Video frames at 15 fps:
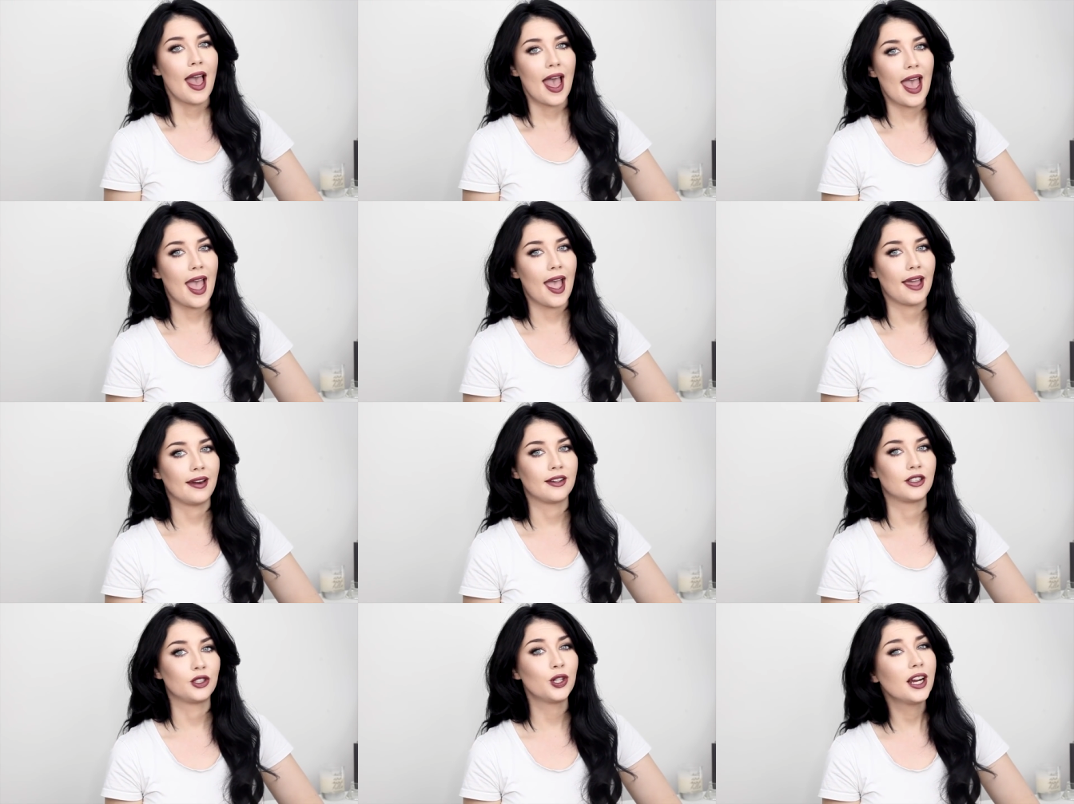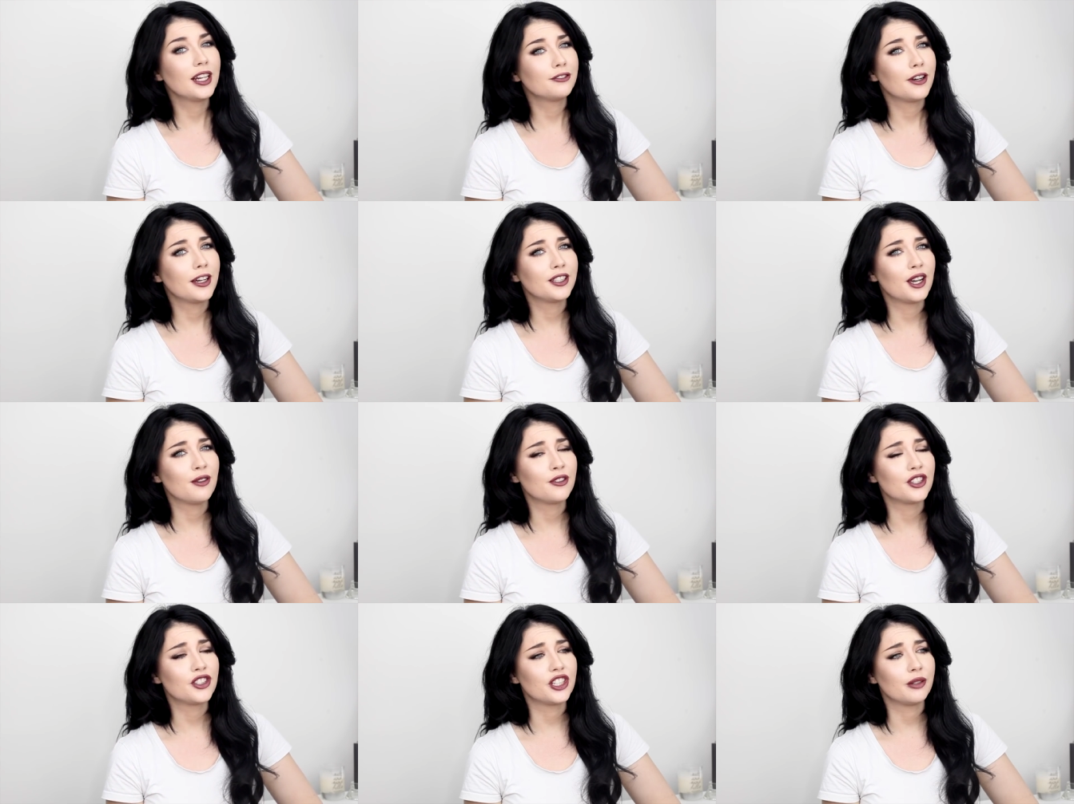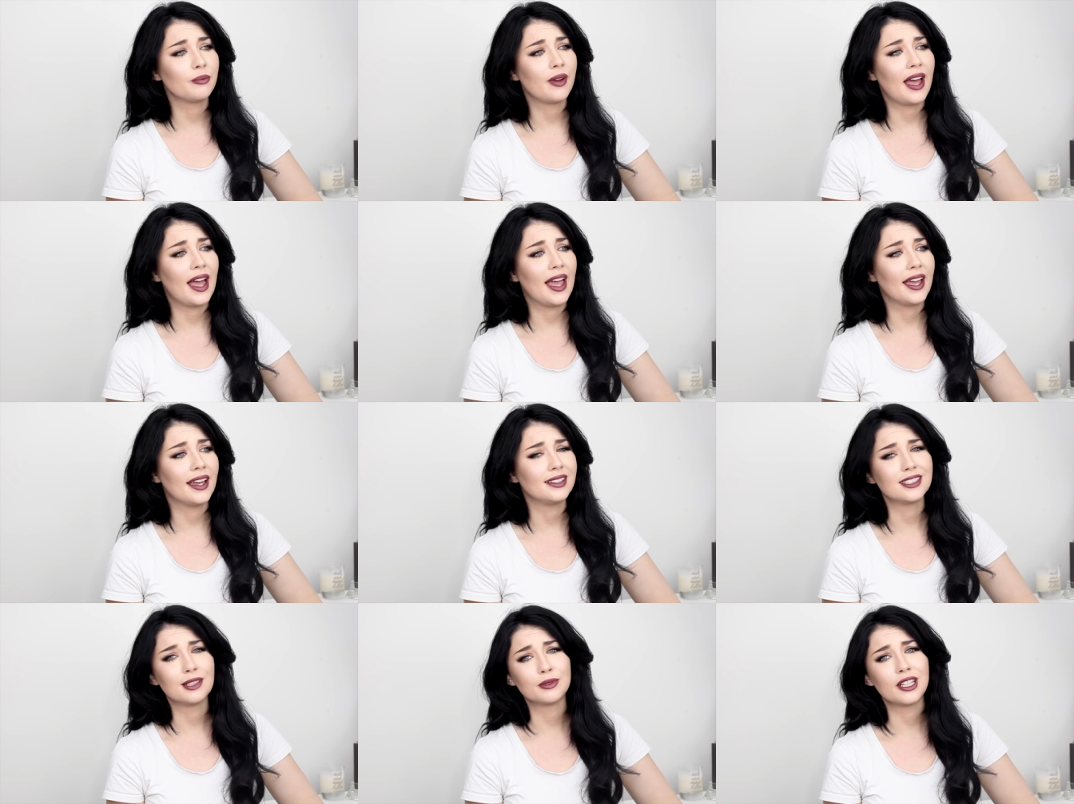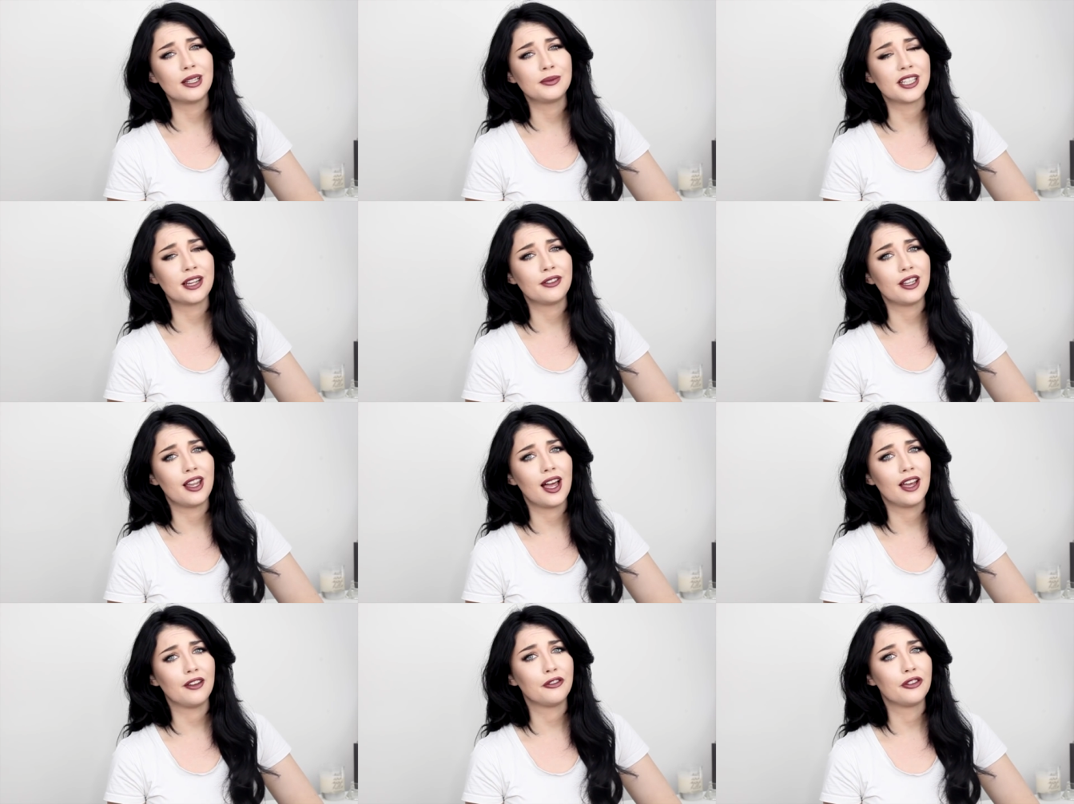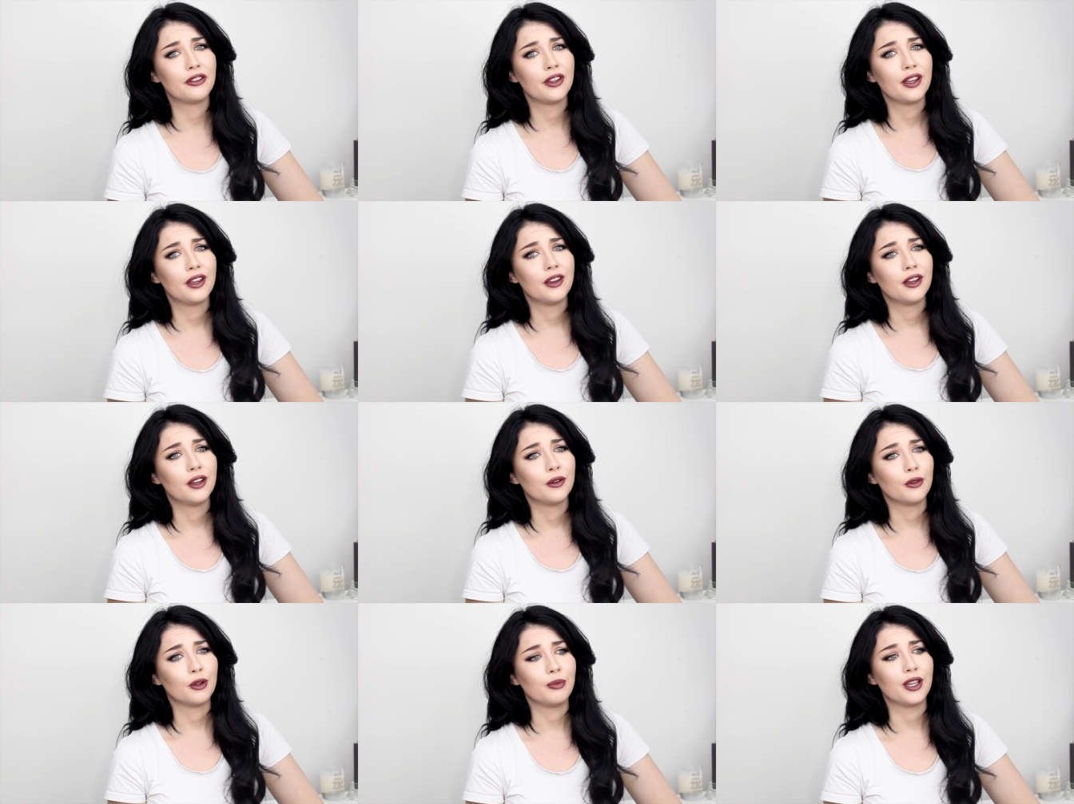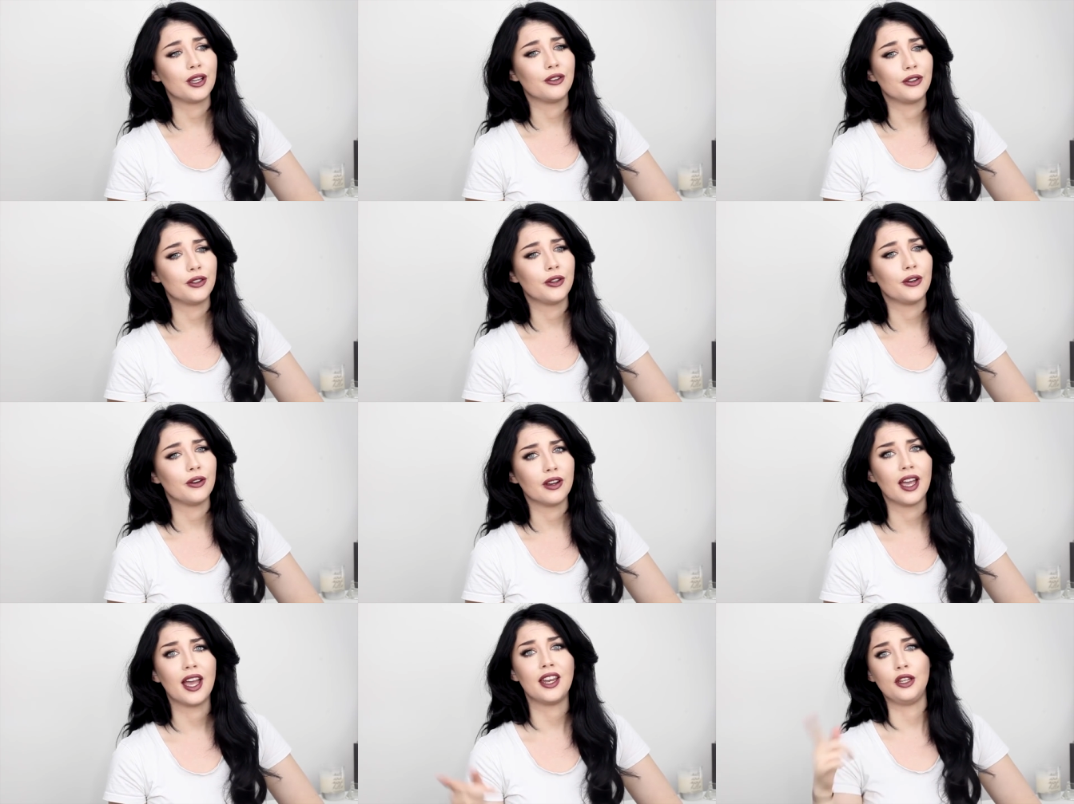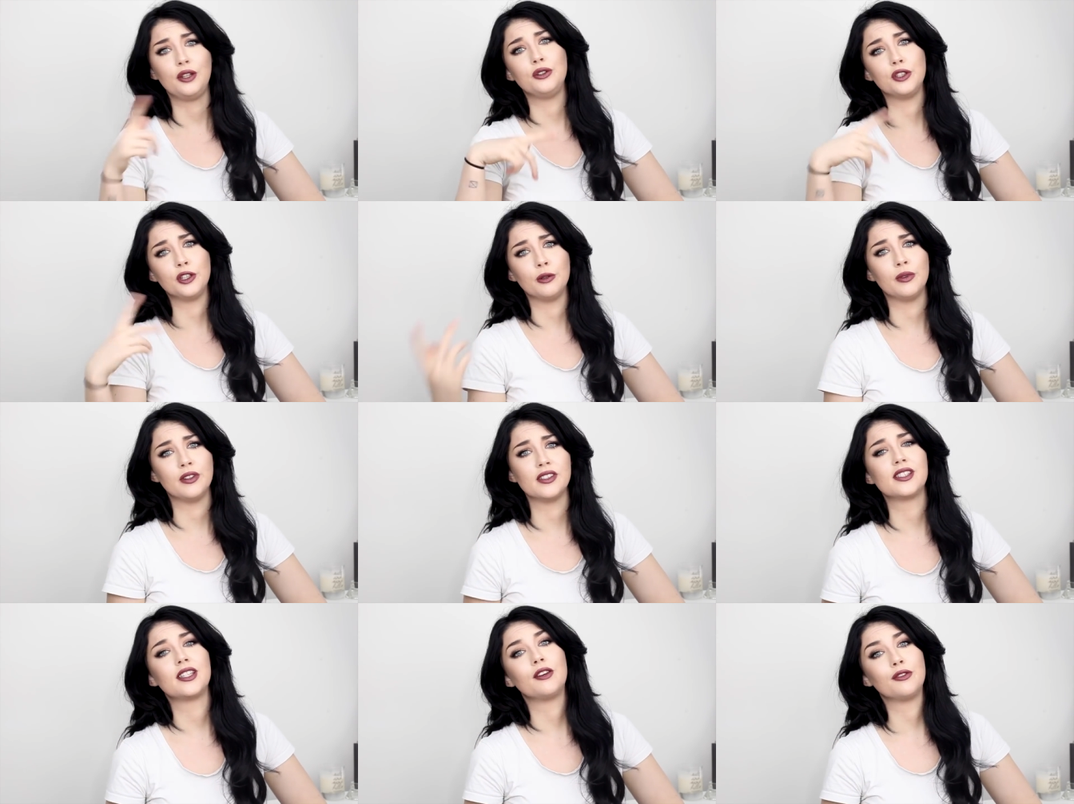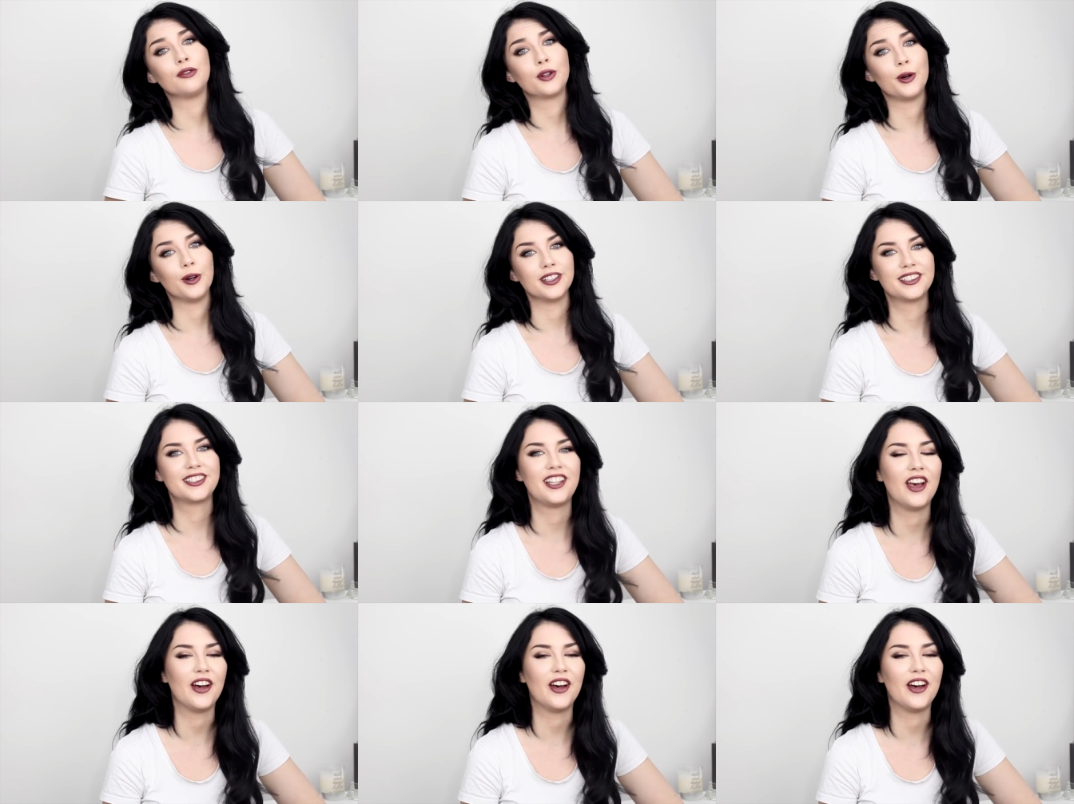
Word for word: and trying to find time for the gym and sometimes have a life would be good too, and YouTube and stuff, of course.